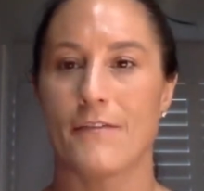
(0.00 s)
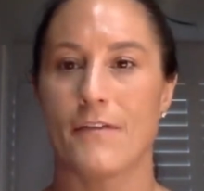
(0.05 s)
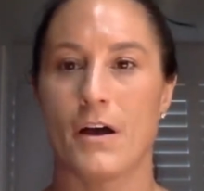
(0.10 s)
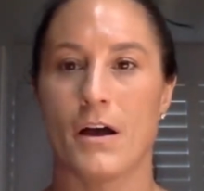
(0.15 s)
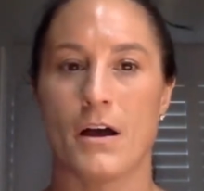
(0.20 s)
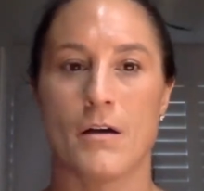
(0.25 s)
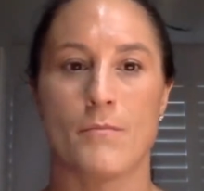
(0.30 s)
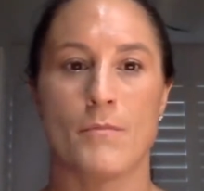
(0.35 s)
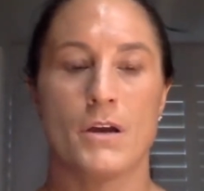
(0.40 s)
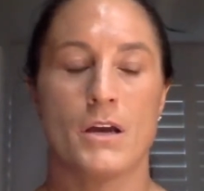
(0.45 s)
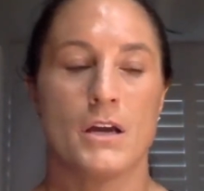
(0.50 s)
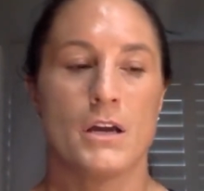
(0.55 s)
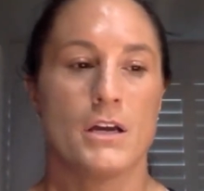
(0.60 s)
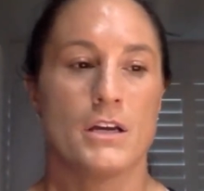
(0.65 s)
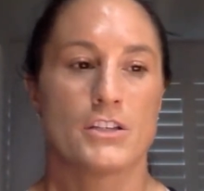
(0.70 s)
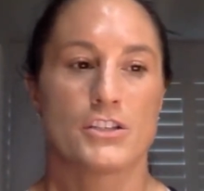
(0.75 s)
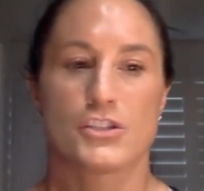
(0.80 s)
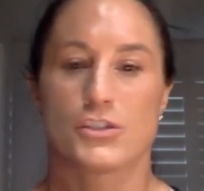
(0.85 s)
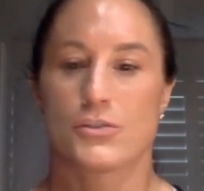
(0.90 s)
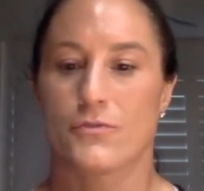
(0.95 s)
Um,
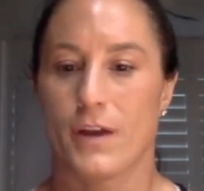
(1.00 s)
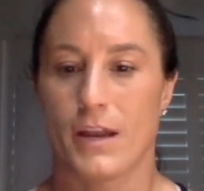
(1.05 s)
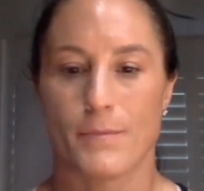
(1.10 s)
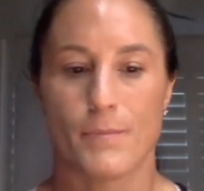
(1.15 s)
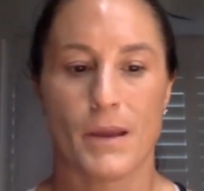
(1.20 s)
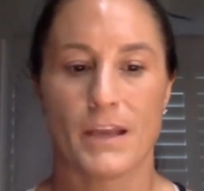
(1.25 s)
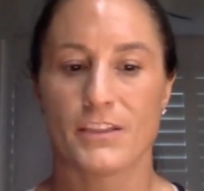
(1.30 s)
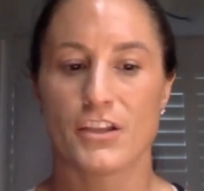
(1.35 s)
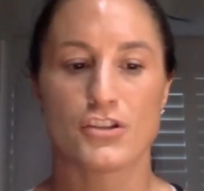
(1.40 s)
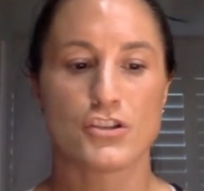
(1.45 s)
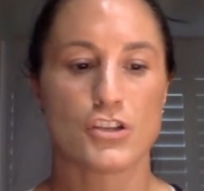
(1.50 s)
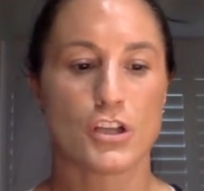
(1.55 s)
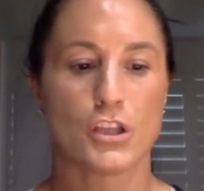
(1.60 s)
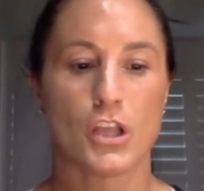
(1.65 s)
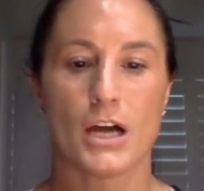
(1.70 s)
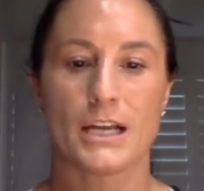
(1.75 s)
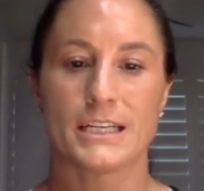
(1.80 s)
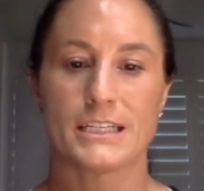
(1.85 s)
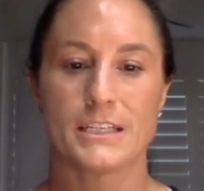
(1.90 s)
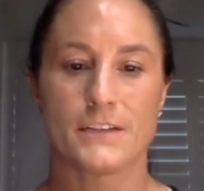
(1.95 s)
scrape, eh, there's a
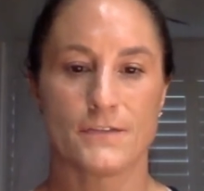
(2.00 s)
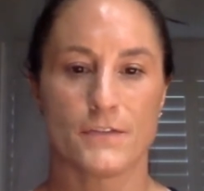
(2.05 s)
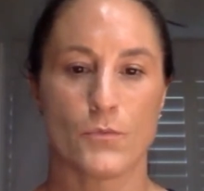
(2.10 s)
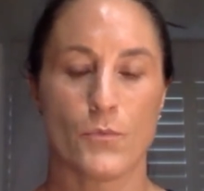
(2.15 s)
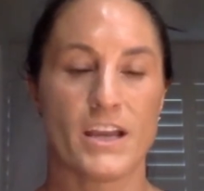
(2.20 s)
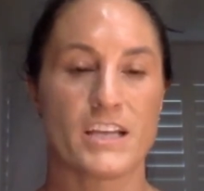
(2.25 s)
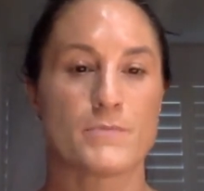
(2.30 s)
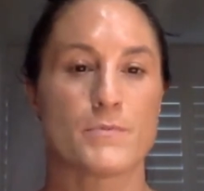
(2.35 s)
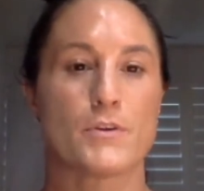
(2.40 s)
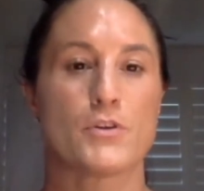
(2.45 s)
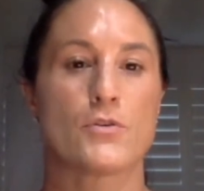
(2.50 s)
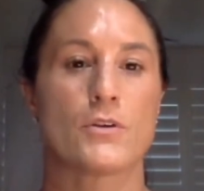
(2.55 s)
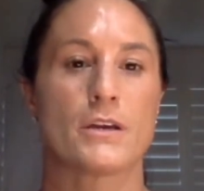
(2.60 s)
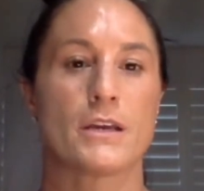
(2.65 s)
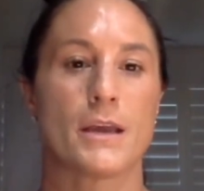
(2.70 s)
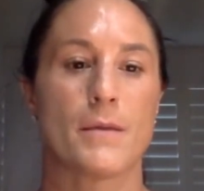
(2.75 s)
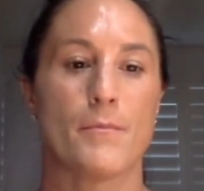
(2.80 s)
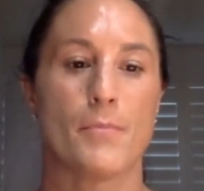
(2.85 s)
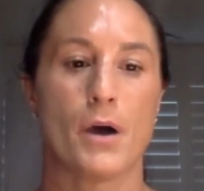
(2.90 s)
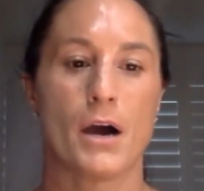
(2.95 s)
lot of different ways, but you can
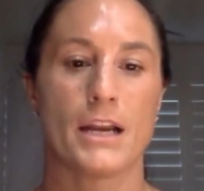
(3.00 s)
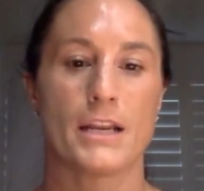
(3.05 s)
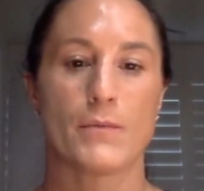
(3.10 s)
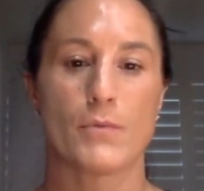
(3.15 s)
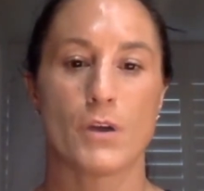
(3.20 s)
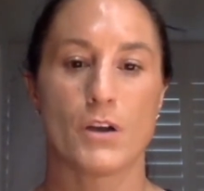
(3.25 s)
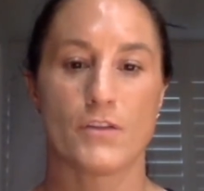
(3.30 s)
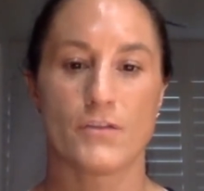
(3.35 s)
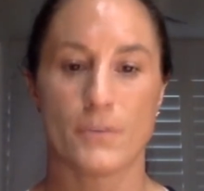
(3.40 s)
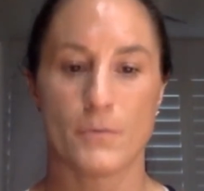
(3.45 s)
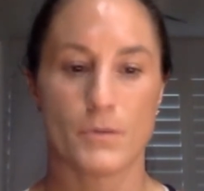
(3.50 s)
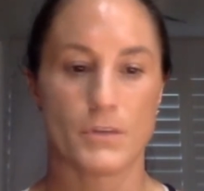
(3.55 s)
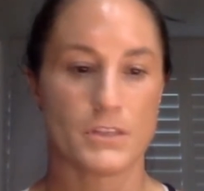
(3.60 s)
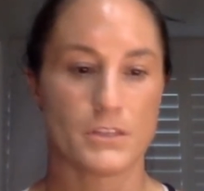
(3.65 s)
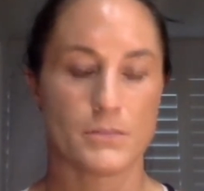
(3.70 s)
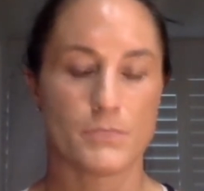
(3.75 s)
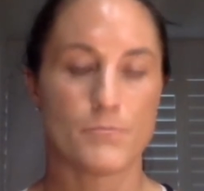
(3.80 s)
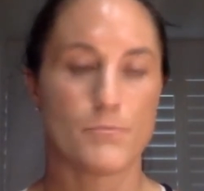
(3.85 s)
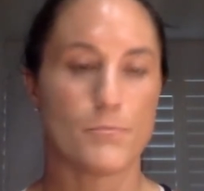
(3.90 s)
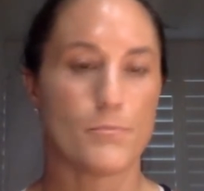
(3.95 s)
get body work from a
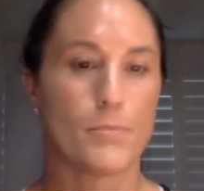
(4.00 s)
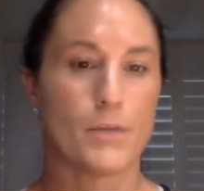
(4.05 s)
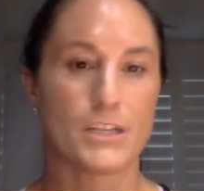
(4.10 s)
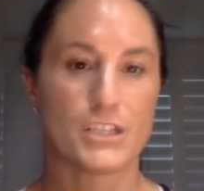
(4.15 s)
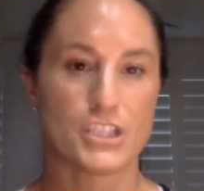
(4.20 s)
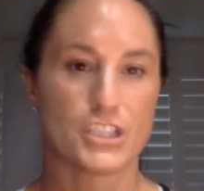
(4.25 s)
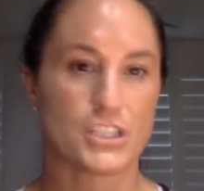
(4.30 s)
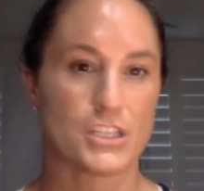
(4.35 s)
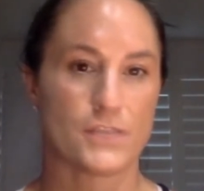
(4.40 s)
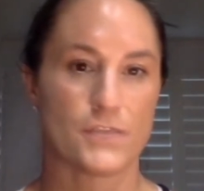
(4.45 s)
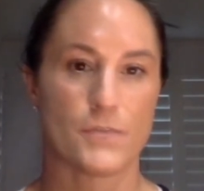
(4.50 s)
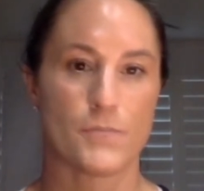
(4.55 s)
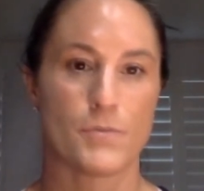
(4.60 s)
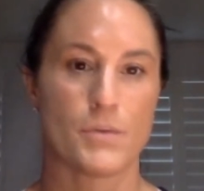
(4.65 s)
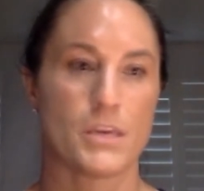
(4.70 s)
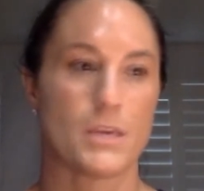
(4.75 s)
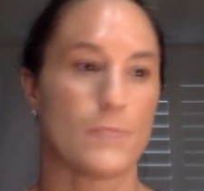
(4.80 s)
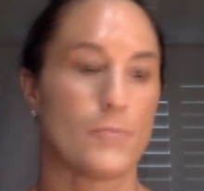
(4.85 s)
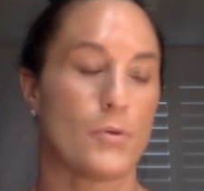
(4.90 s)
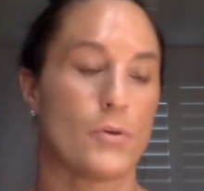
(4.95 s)
bunch of different
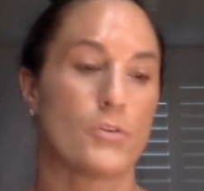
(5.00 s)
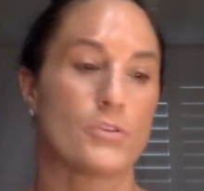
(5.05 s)
people.